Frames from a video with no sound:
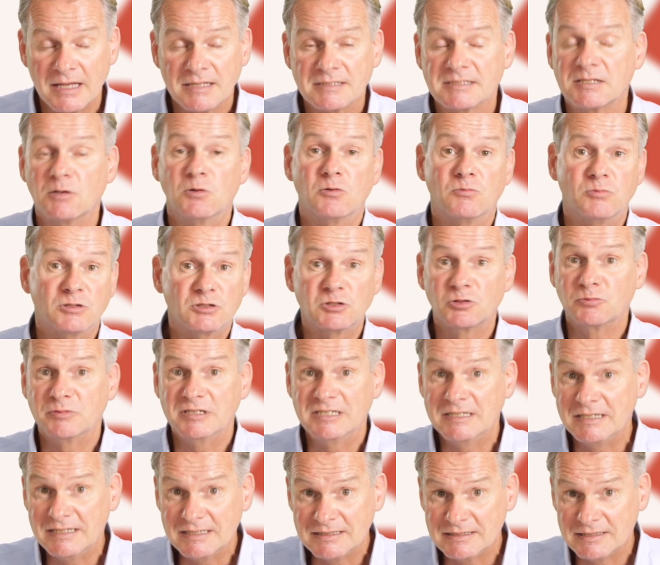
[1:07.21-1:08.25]
So what do
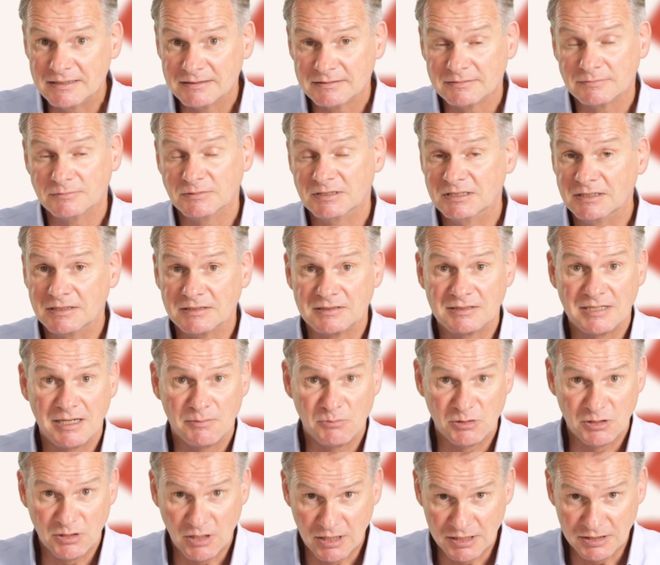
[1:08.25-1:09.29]
we need? We need
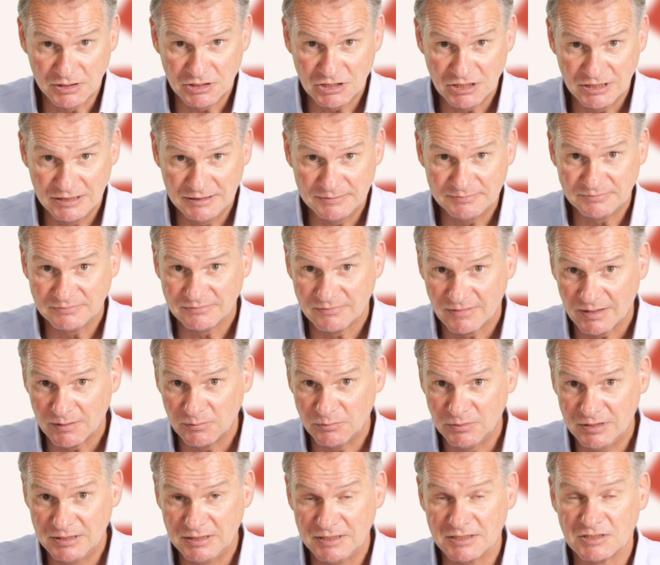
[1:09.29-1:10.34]
terminology,
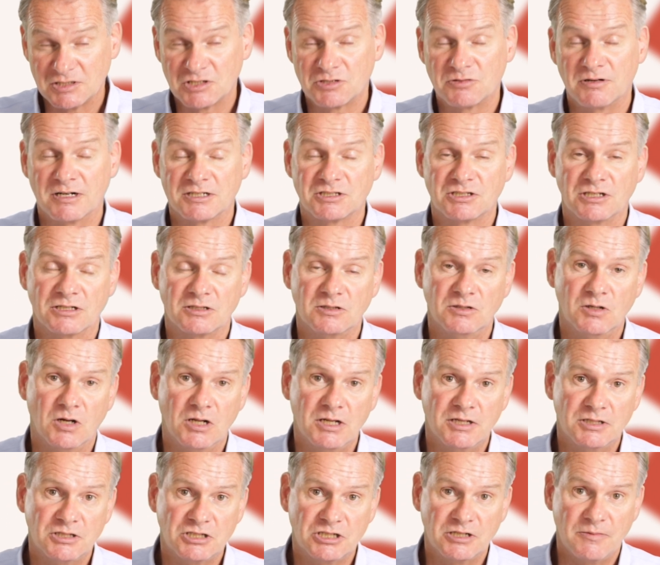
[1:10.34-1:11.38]
we need structured
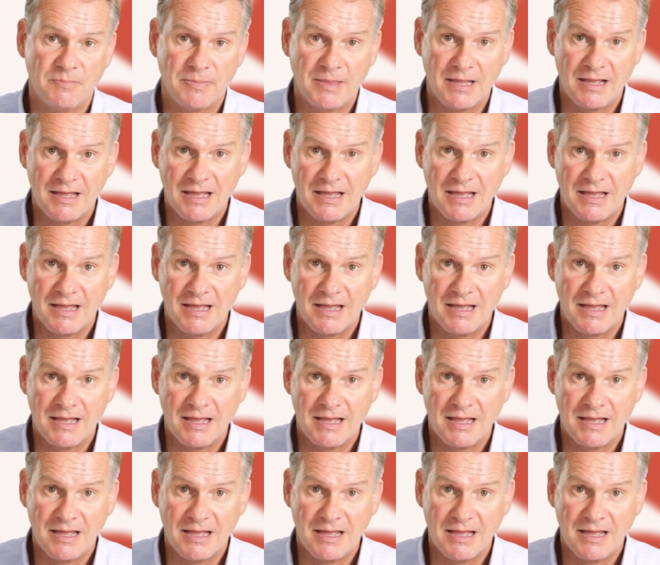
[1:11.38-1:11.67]
knowledge,